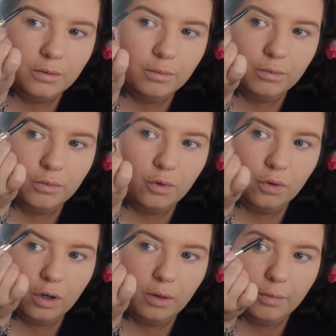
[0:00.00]

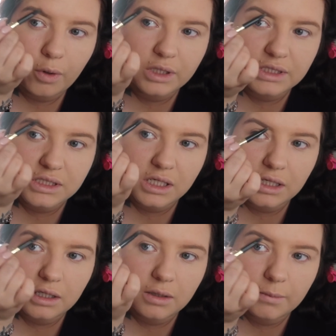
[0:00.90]
more
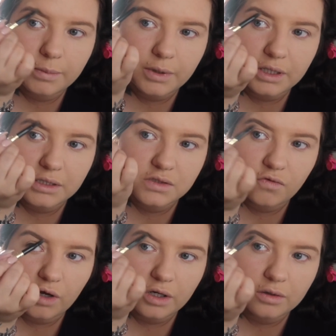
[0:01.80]
pointy, but it's
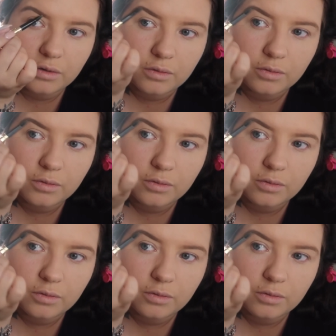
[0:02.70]
fine.